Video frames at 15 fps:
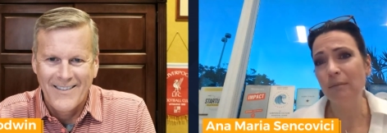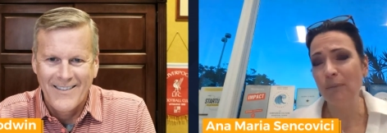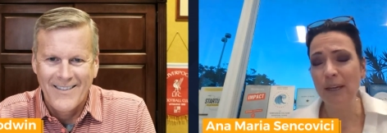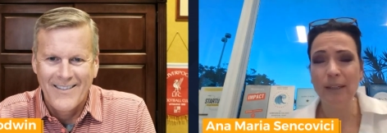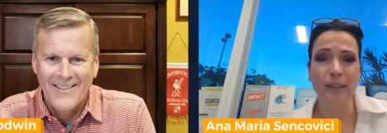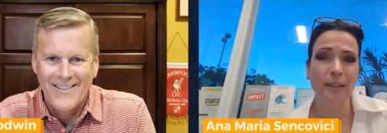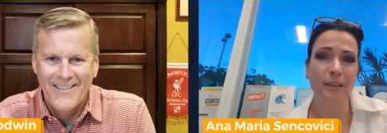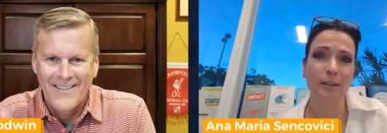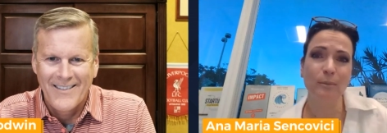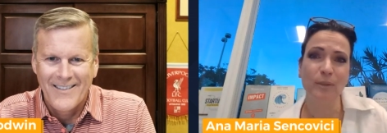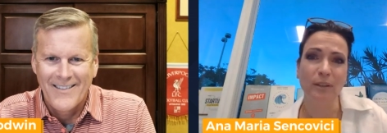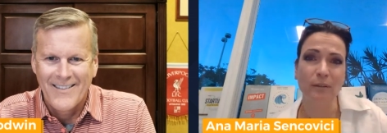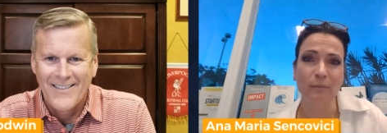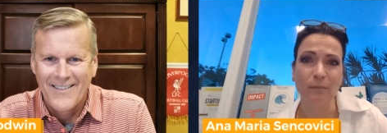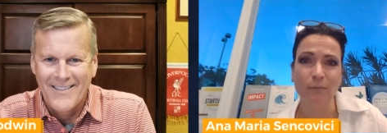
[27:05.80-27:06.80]

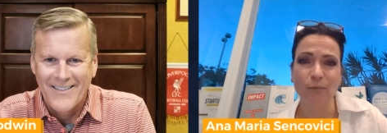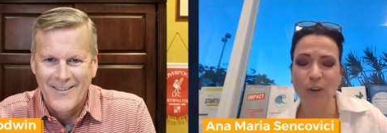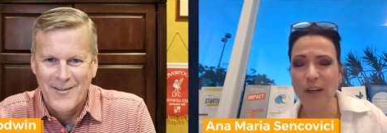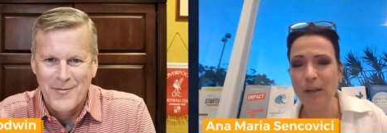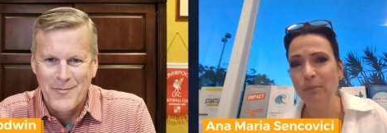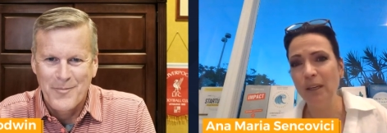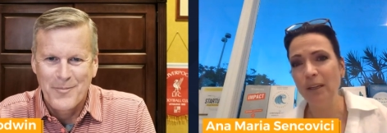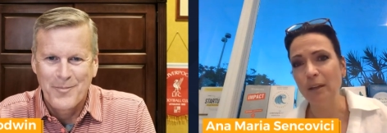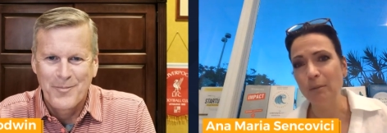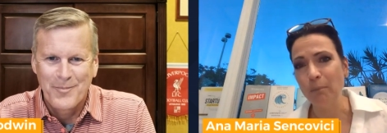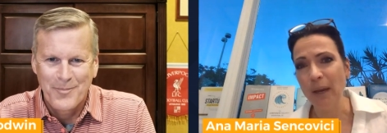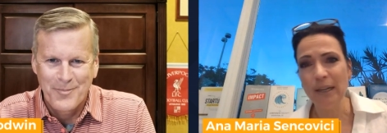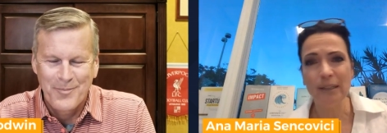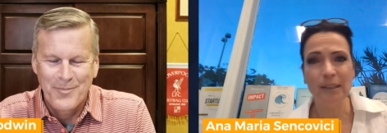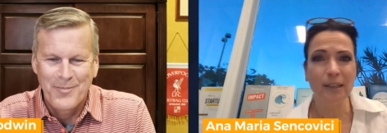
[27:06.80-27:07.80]
Speaker 1: mechanisms and framing and
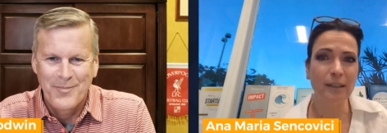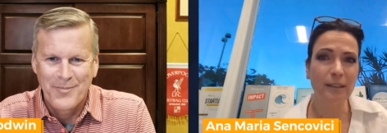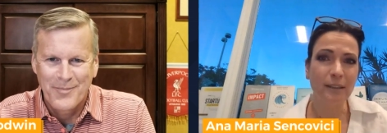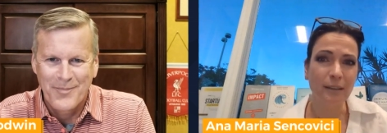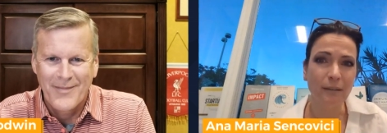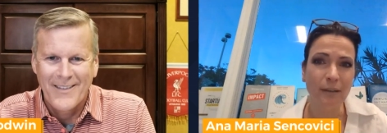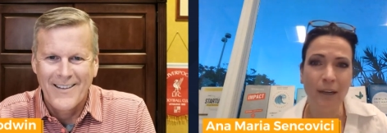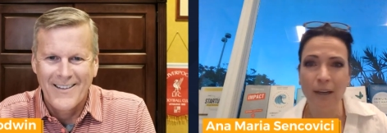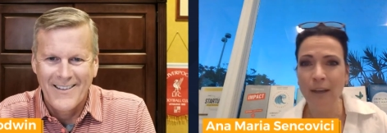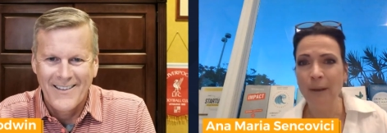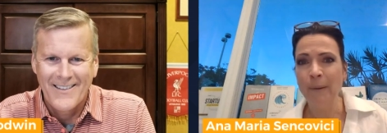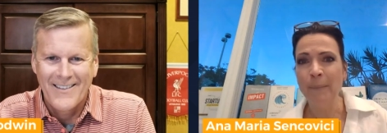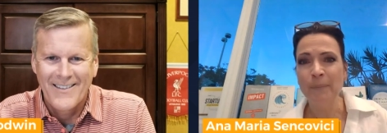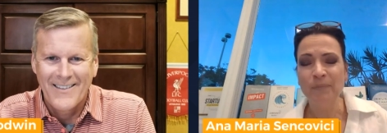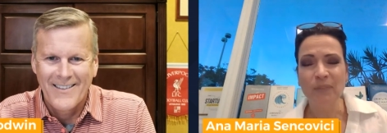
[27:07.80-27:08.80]
mindsets and
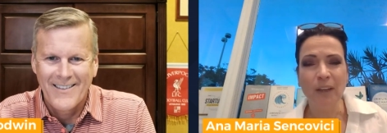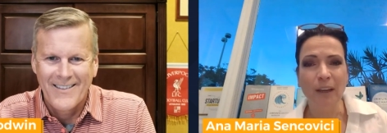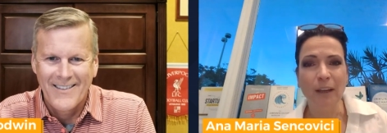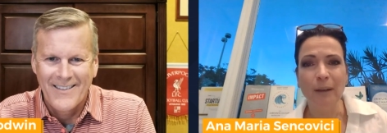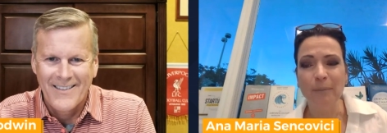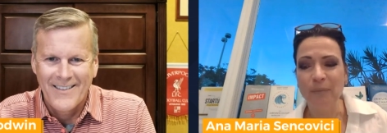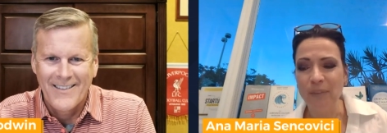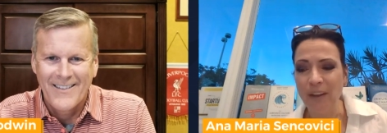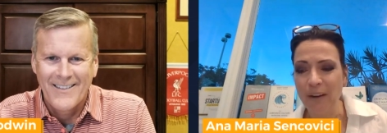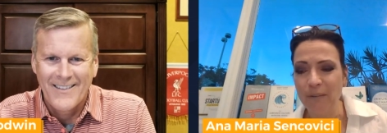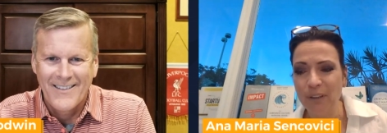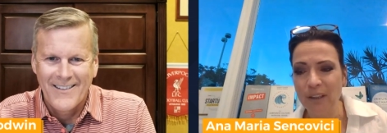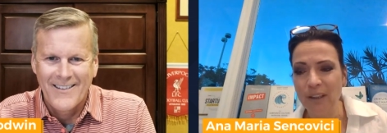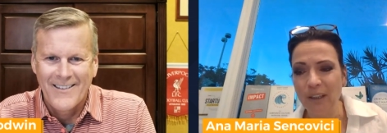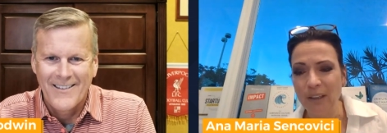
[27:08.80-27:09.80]
um,
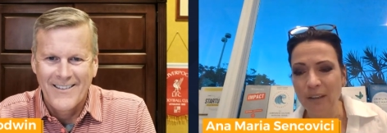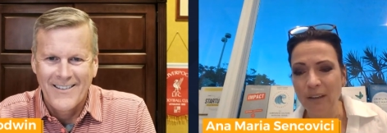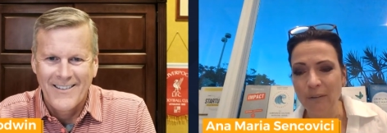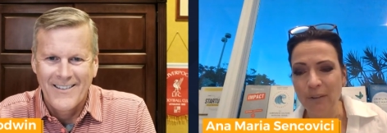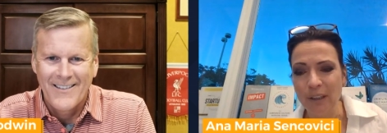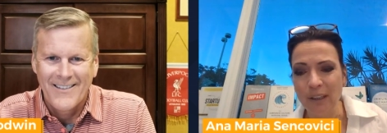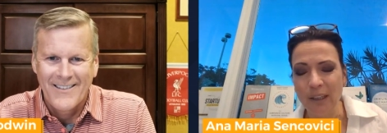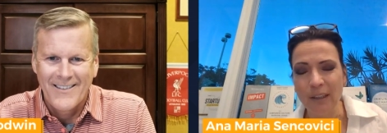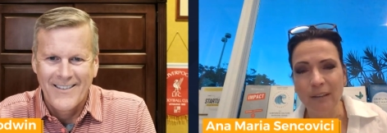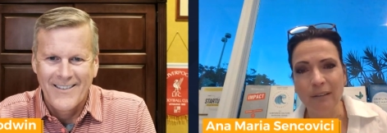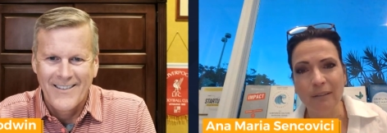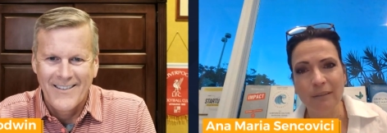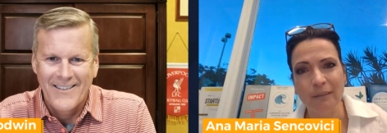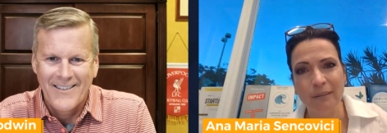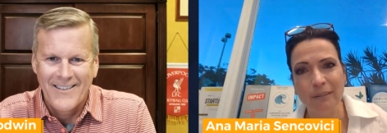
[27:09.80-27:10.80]
everything, everything.
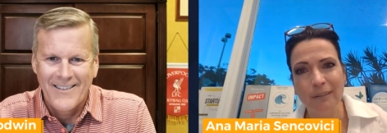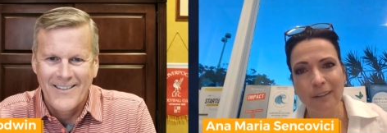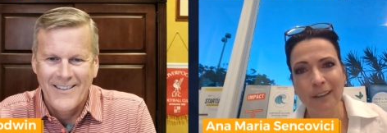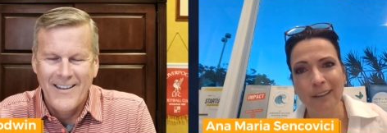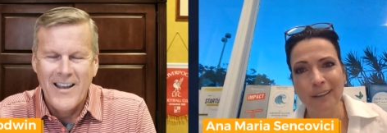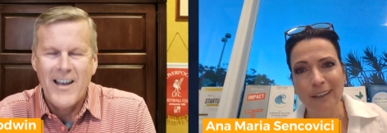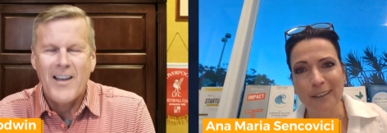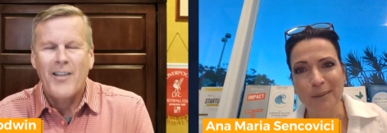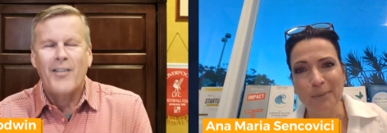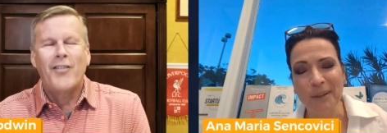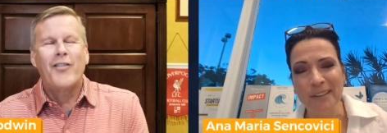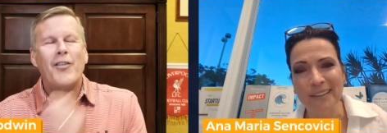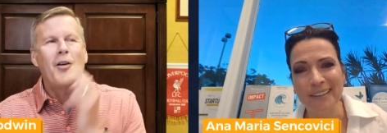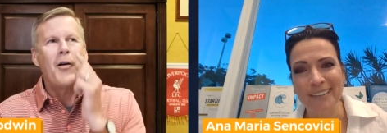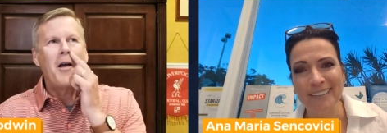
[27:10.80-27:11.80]
Yeah,
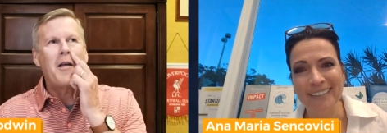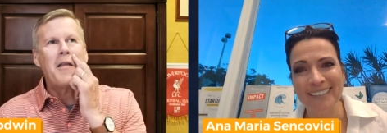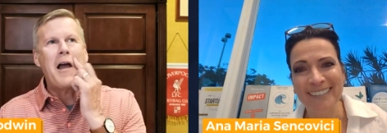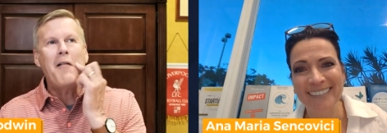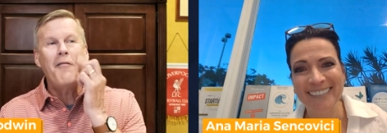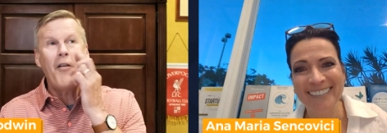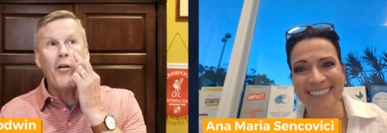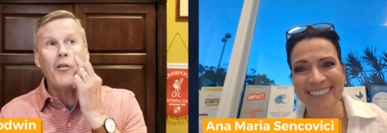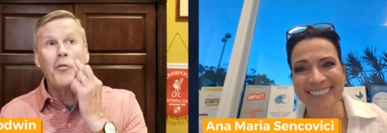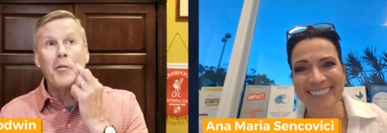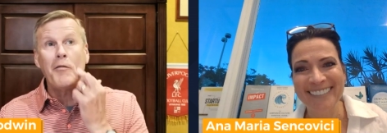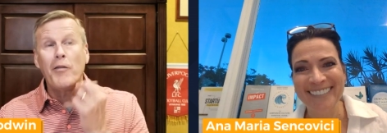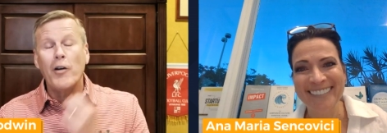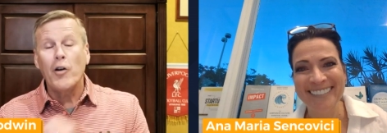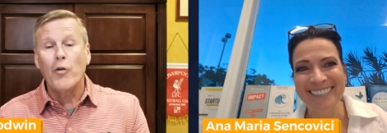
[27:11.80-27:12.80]
Speaker 2: so I've always
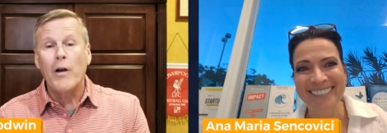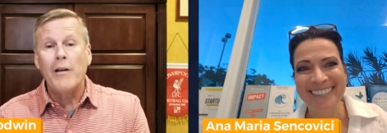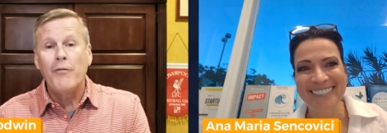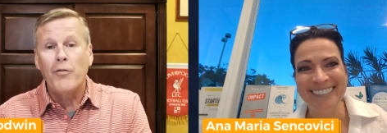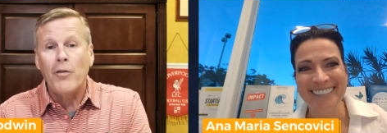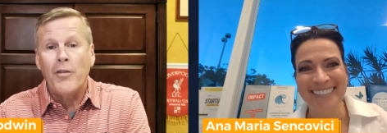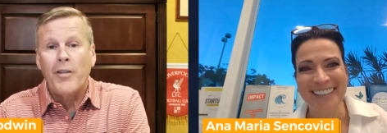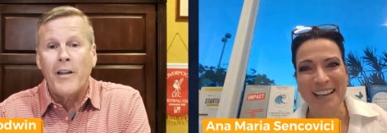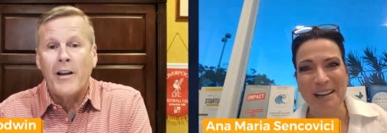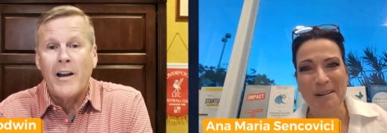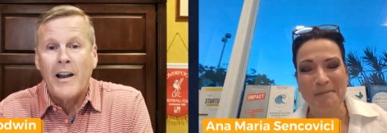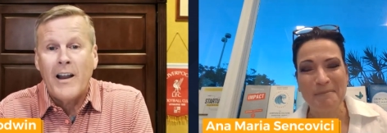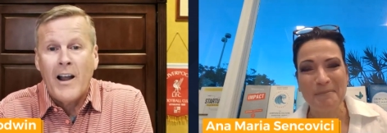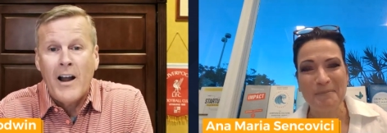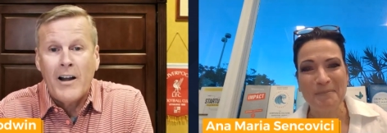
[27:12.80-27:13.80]
been very grateful that
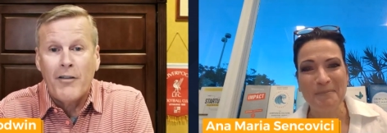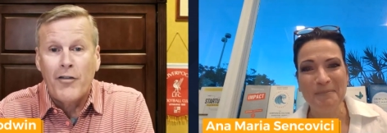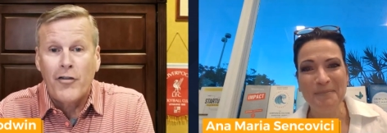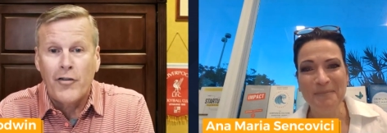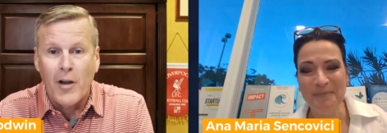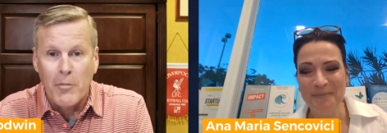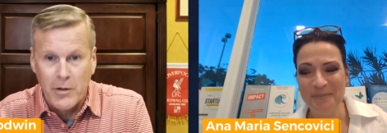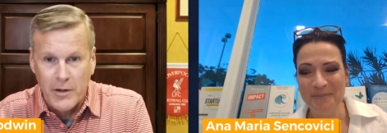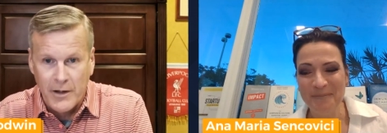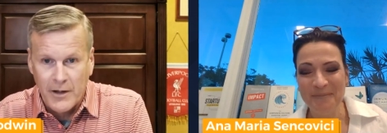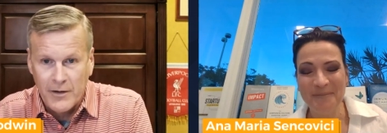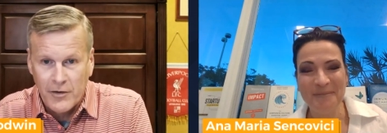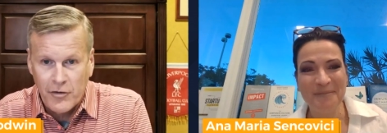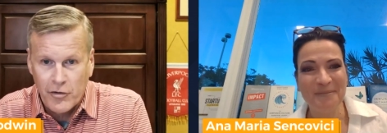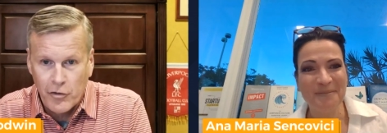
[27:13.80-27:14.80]
I kind of stumbled
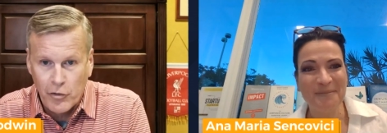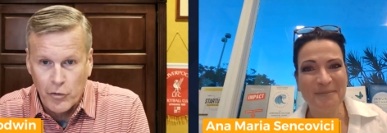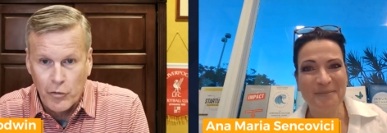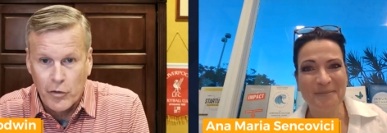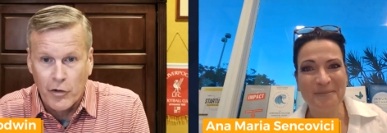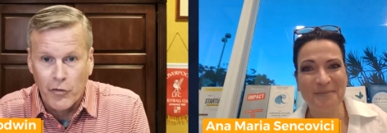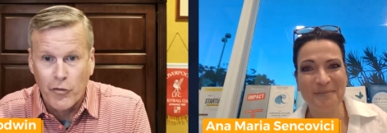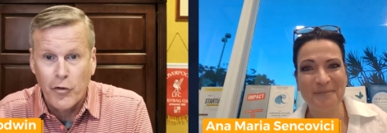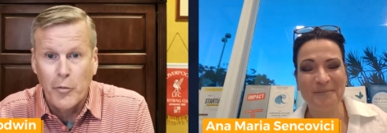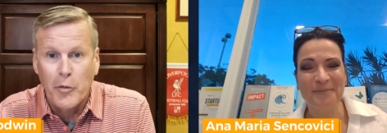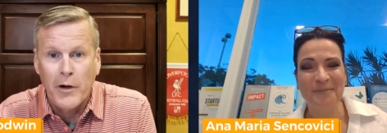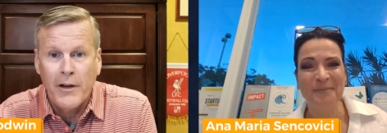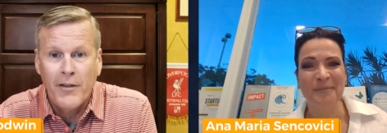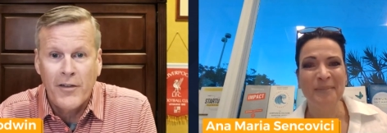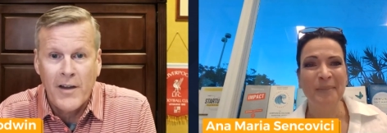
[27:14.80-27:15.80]
into
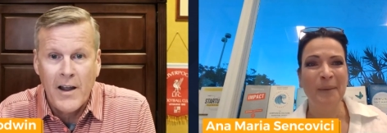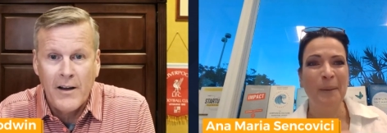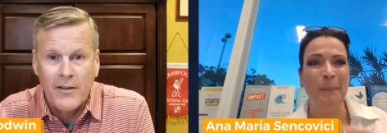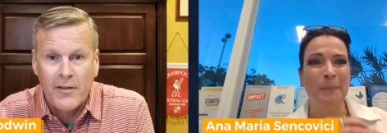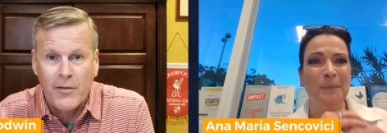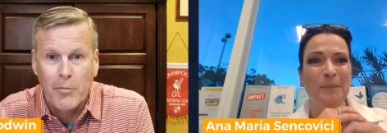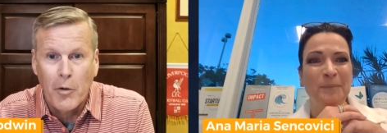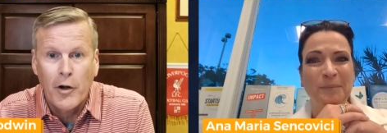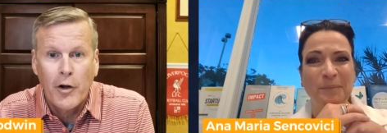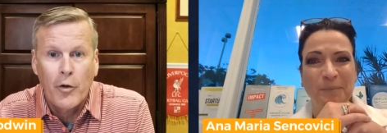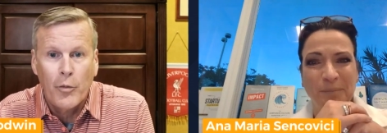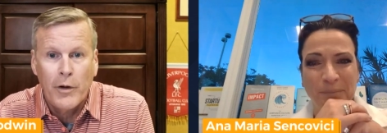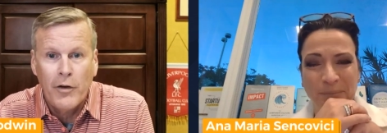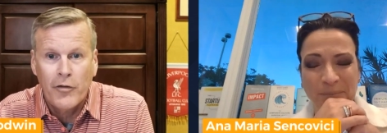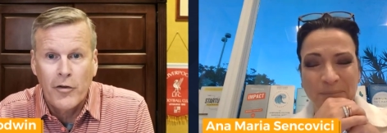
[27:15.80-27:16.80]
consumer insights,
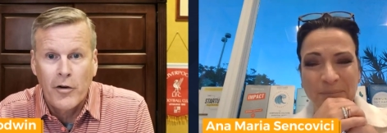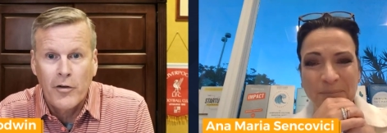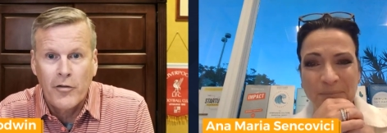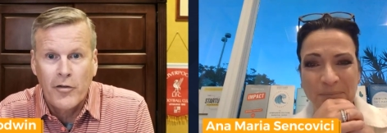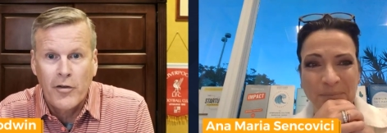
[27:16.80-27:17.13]
market mm. research,